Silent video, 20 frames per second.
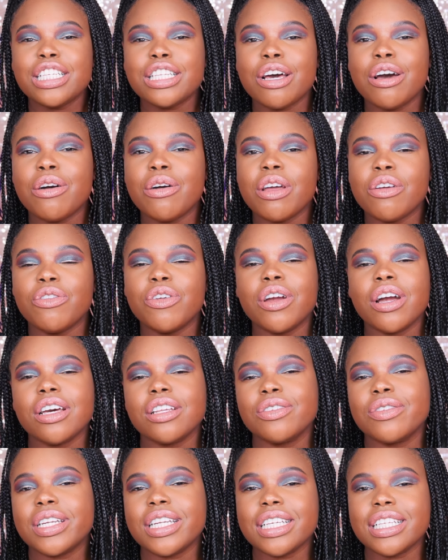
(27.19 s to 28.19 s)
so if you
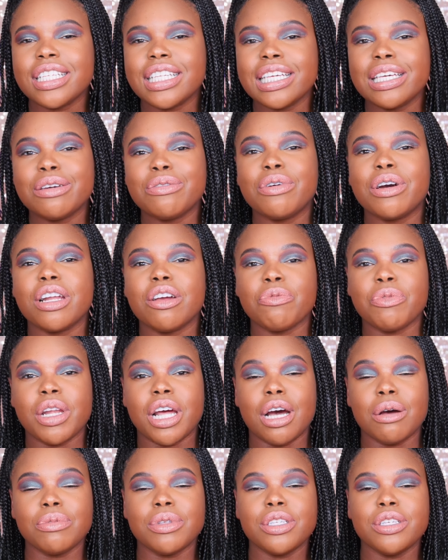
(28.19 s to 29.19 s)
guys want to see what I've
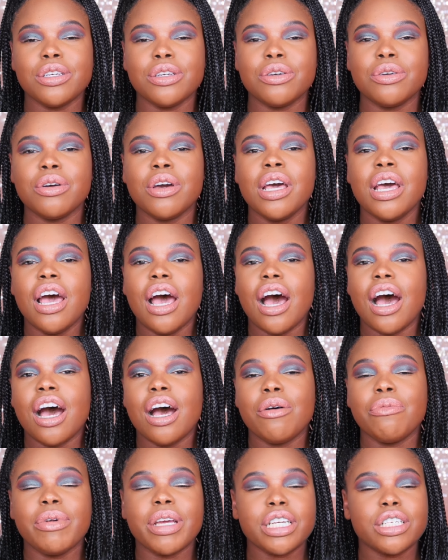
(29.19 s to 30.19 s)
been up to,
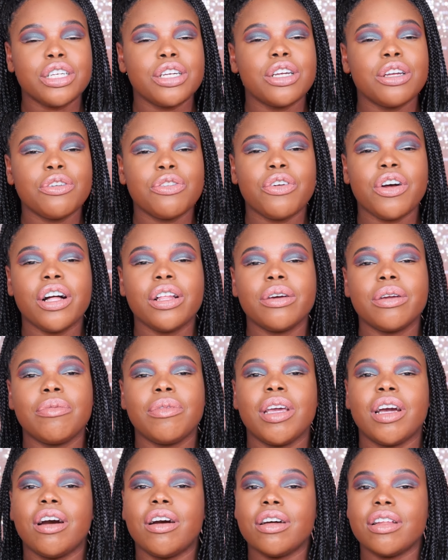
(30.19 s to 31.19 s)
um, uh, make sure you're following
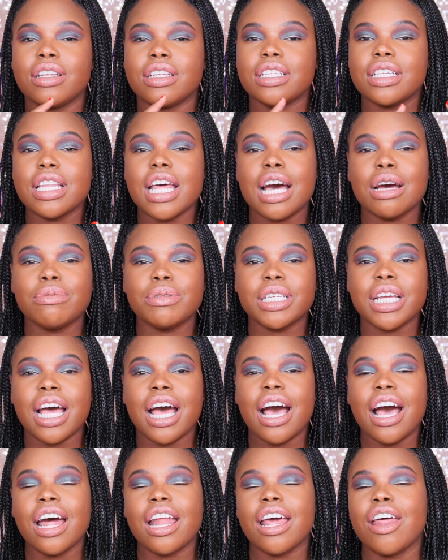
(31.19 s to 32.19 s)
me on
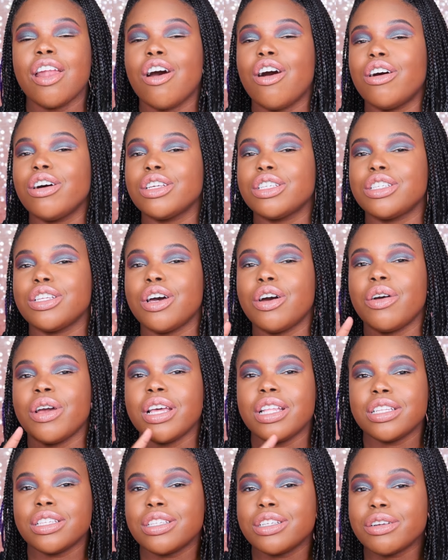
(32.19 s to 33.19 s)
Snapchat and also
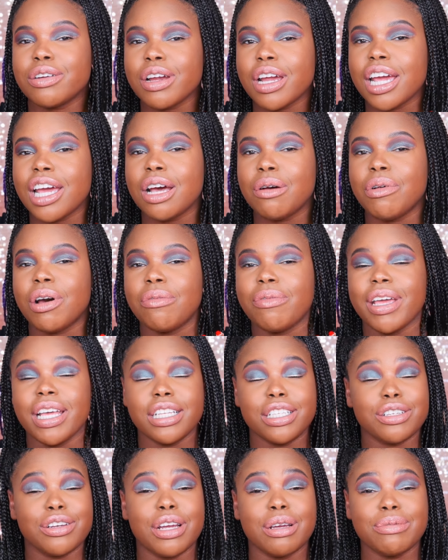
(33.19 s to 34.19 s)
Instagram on my
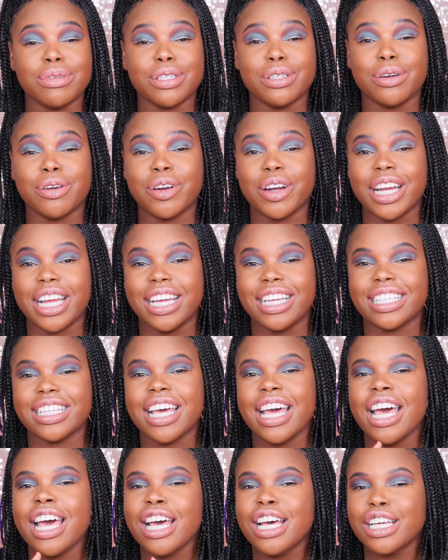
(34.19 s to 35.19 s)
Instagram
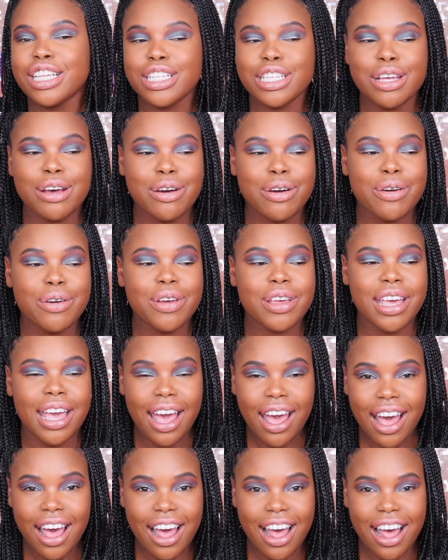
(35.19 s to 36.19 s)
stories. So
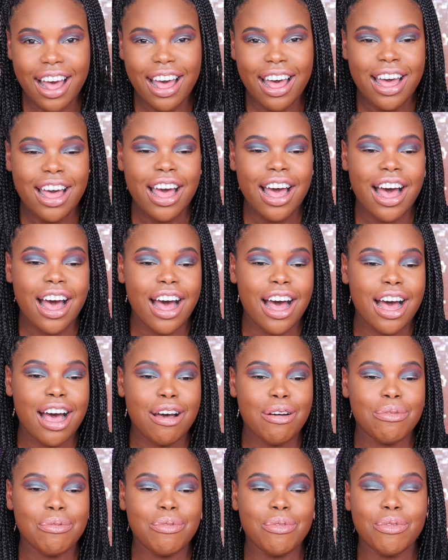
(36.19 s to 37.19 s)
yeah,
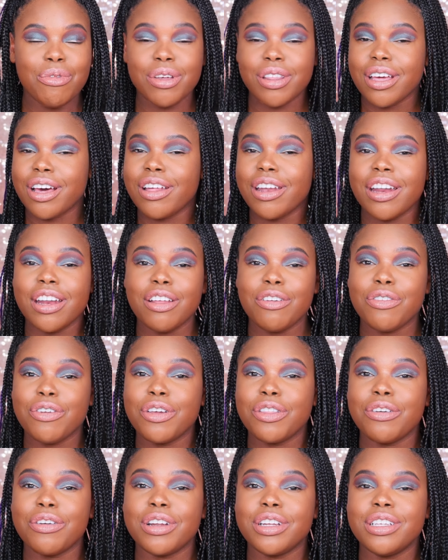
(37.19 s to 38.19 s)
um, without any
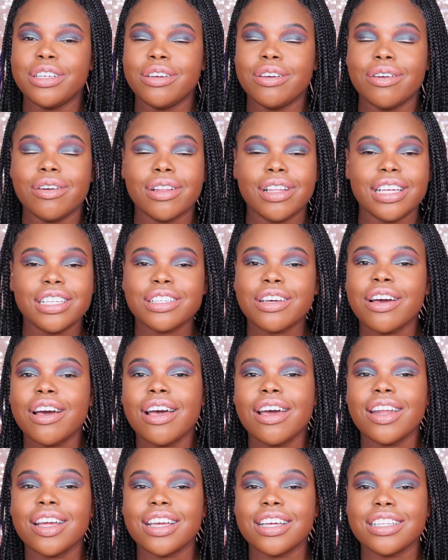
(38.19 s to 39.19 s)
further ado, let's go
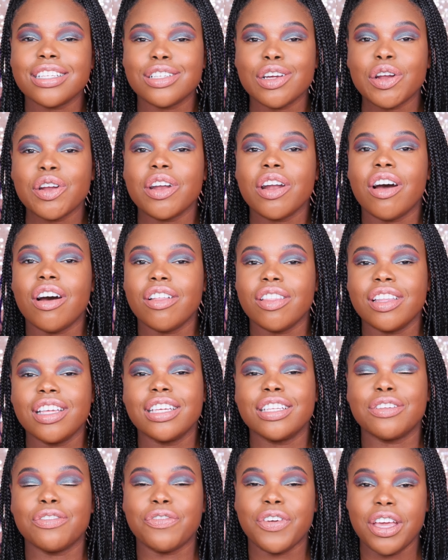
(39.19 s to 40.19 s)
ahead and get started on
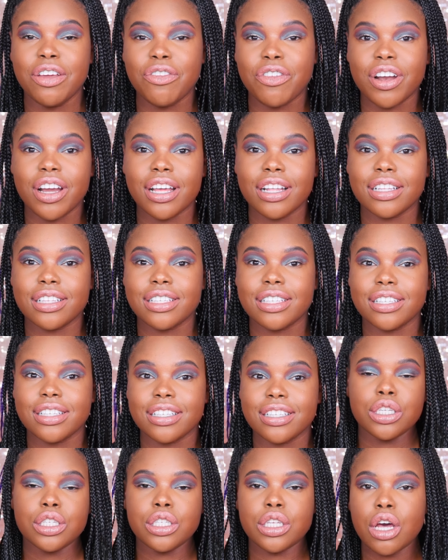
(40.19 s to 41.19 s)
these favorites.
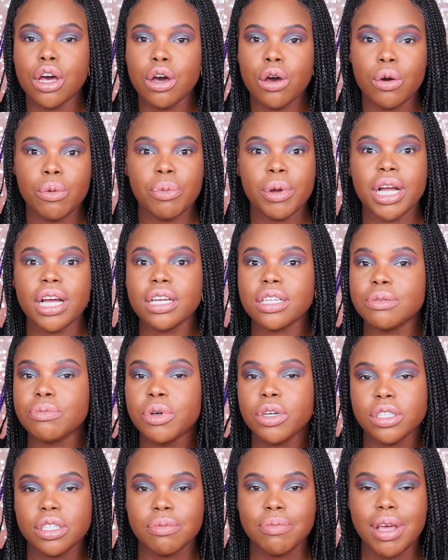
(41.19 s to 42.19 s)
So because
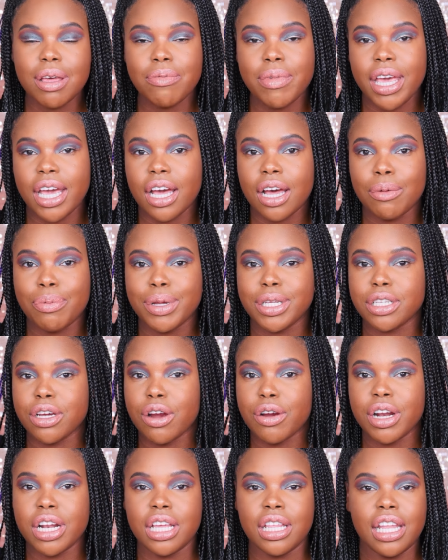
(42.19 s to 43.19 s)
most of my makeup has
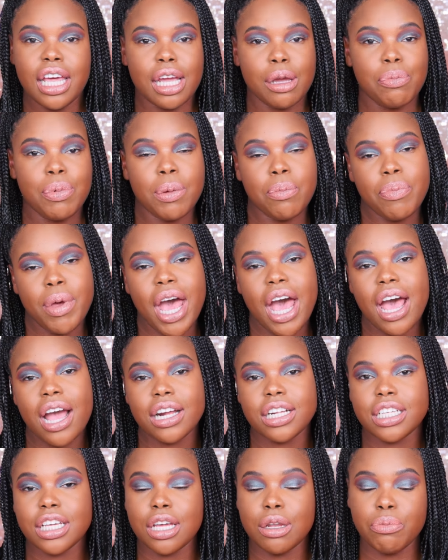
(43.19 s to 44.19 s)
already like been
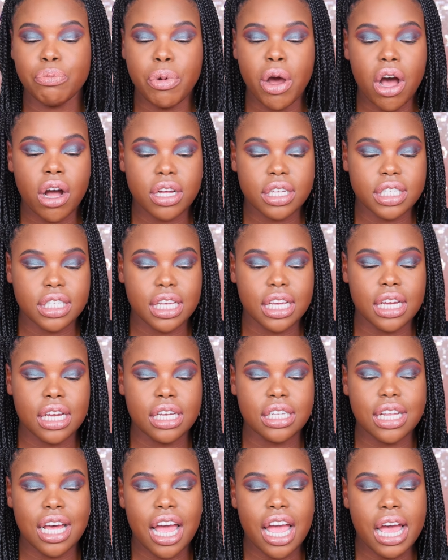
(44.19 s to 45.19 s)
packed in
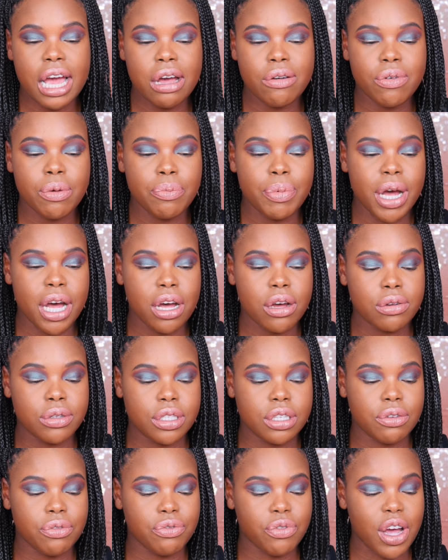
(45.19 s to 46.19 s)
boxes, I have
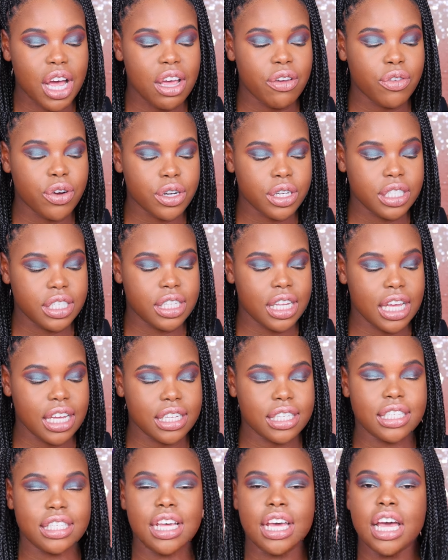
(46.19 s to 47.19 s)
about five or
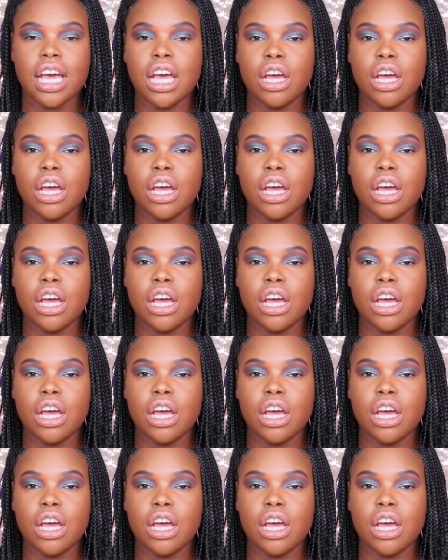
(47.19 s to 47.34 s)
six